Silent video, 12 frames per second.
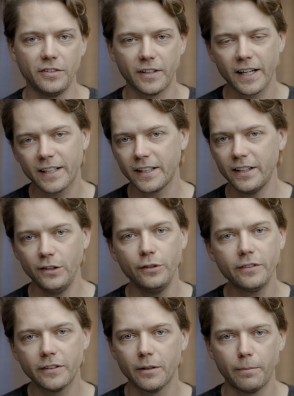you kind of get
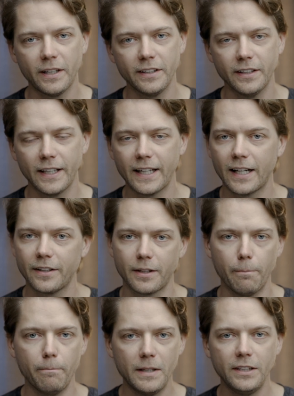used to the button layout,
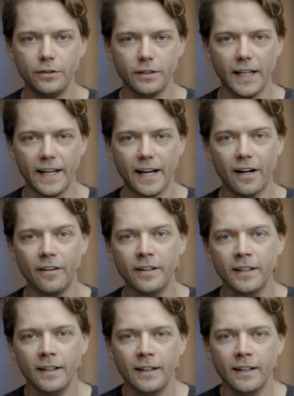the menu layout.